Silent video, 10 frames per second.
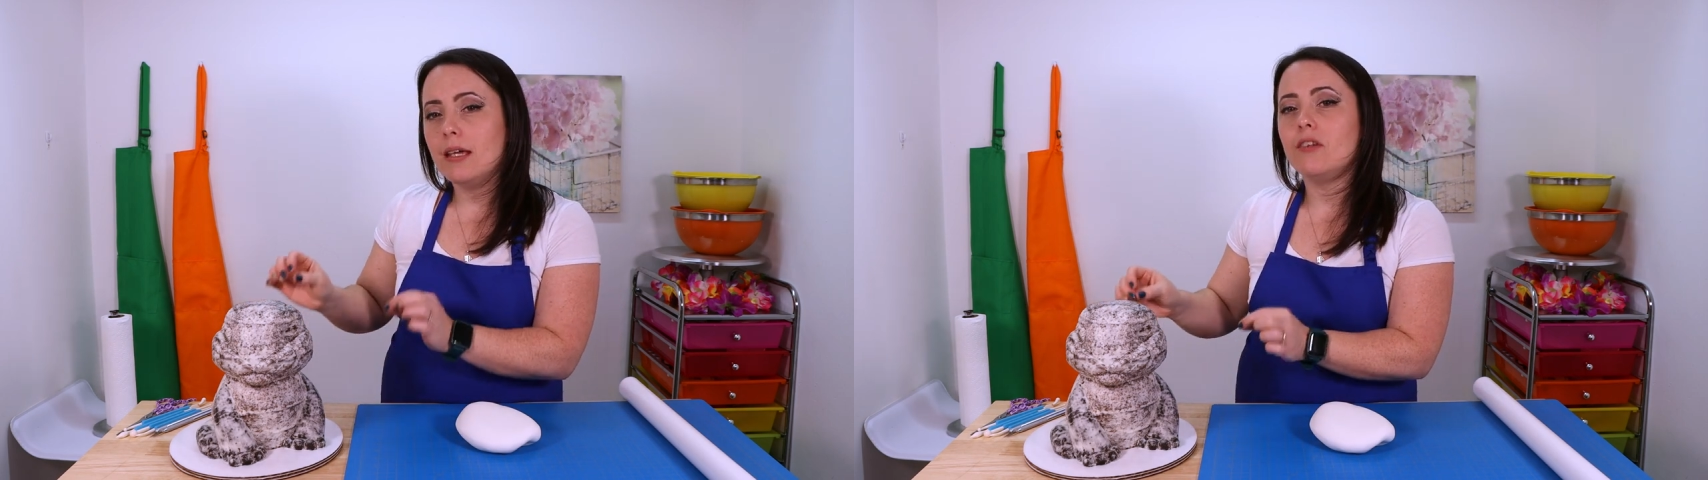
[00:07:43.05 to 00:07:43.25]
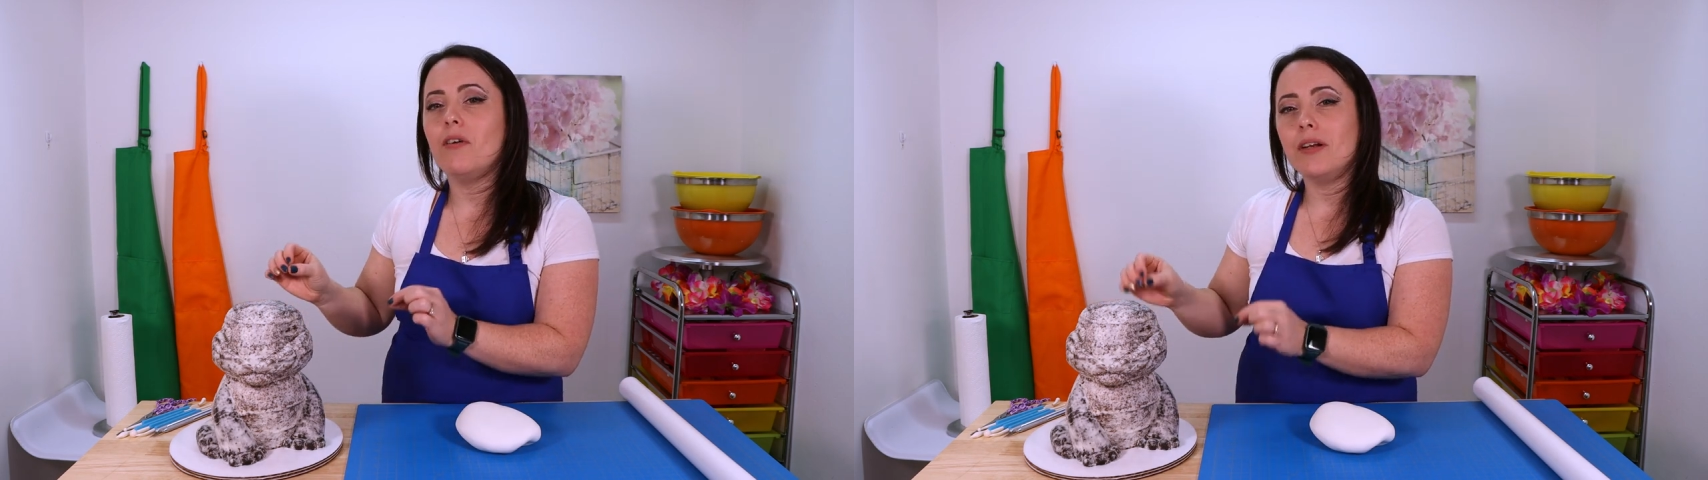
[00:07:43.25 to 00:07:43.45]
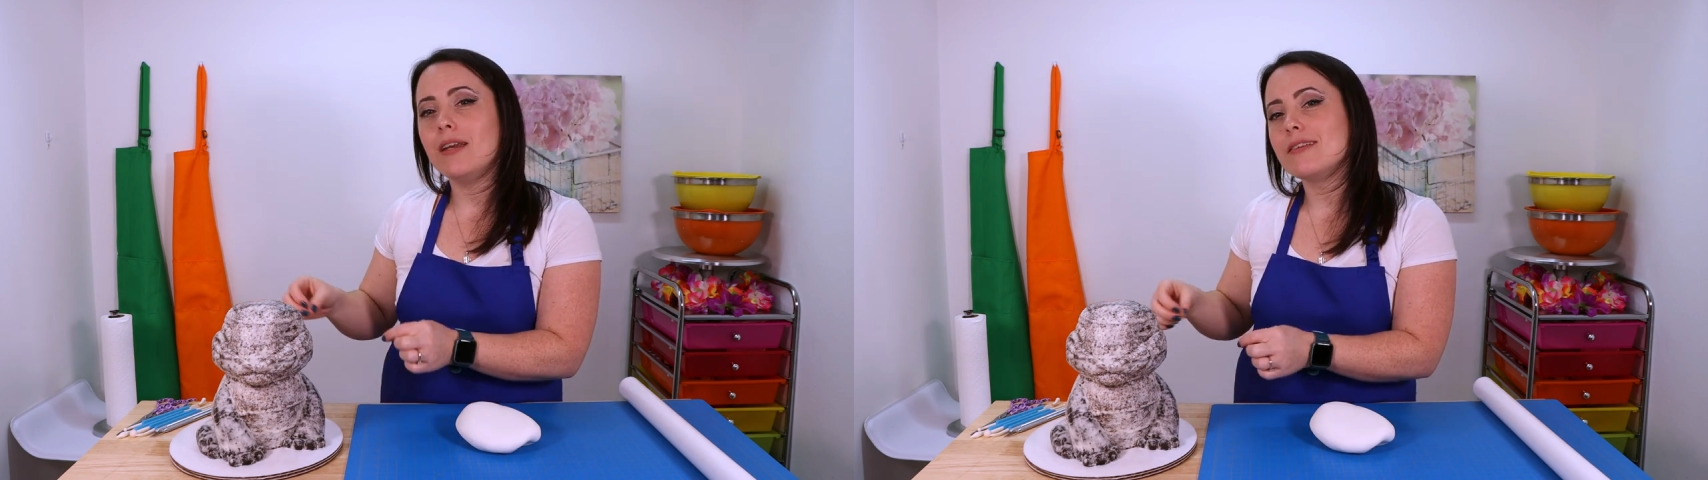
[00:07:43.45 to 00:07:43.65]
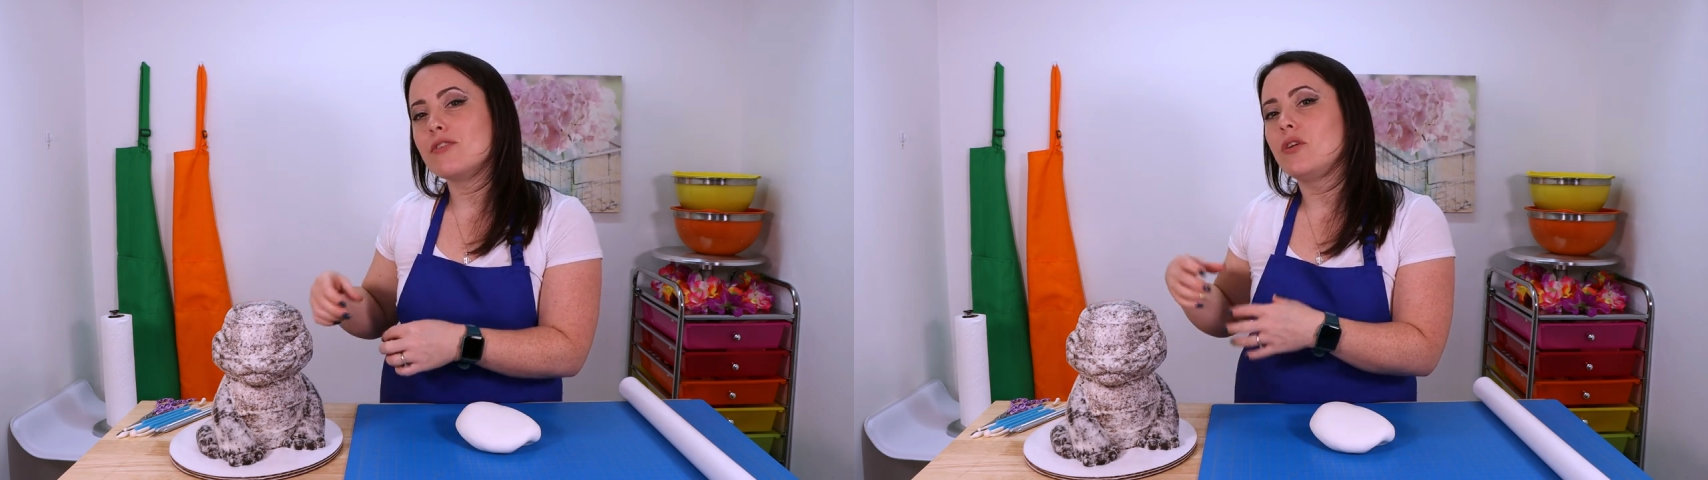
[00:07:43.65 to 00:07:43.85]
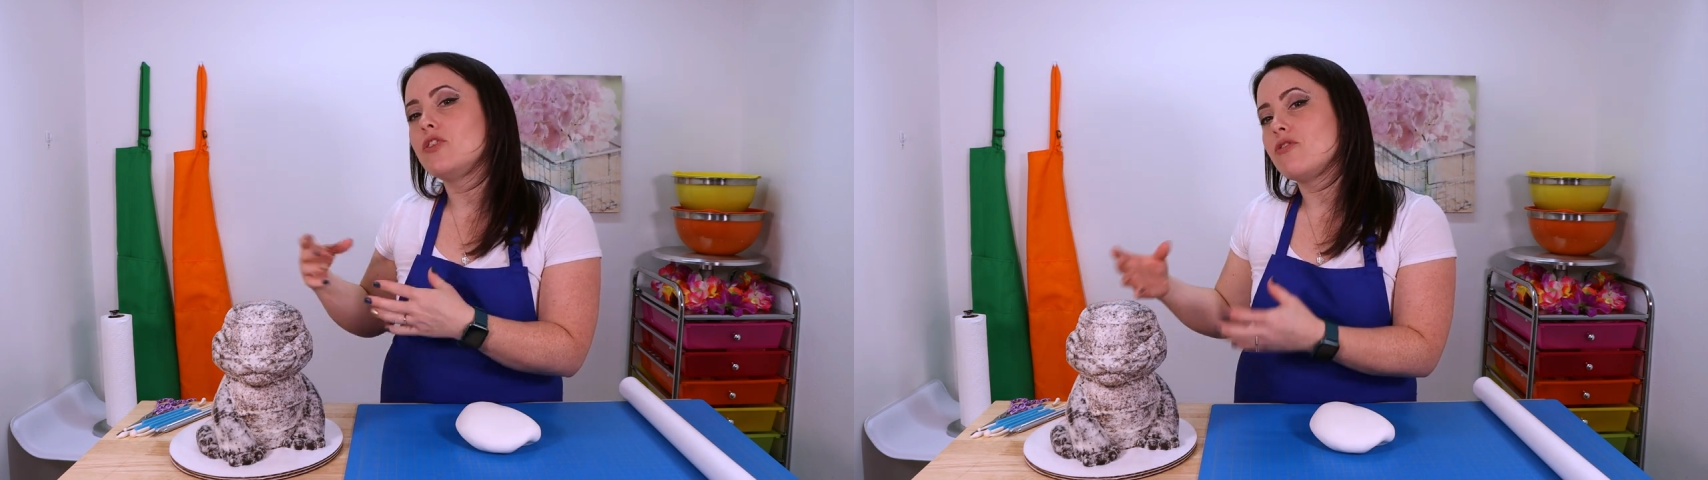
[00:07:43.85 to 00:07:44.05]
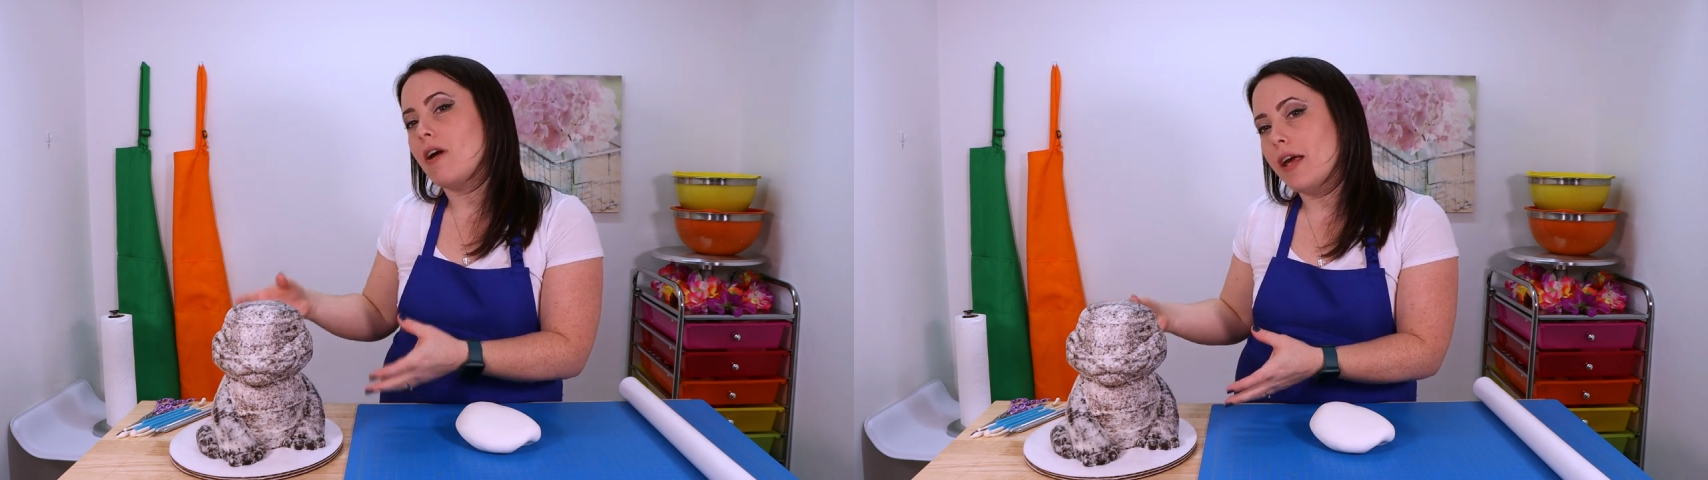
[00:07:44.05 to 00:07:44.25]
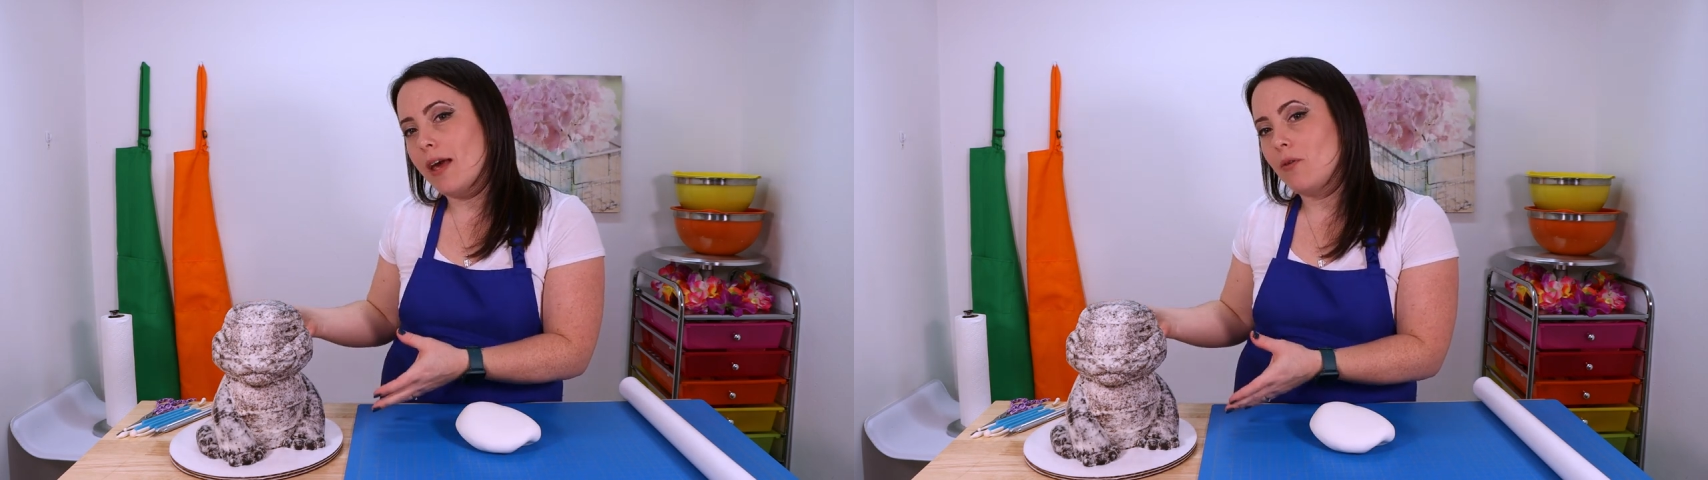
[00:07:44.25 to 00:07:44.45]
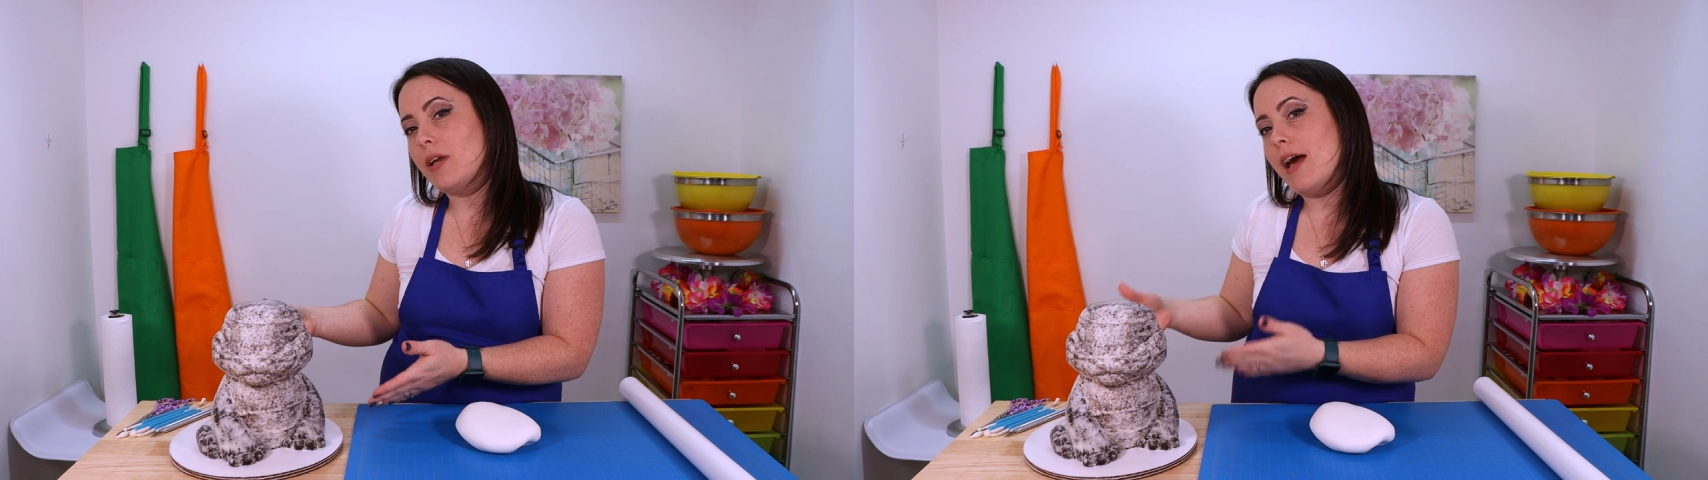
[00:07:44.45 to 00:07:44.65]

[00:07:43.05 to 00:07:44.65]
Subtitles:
the fondant is going to dry out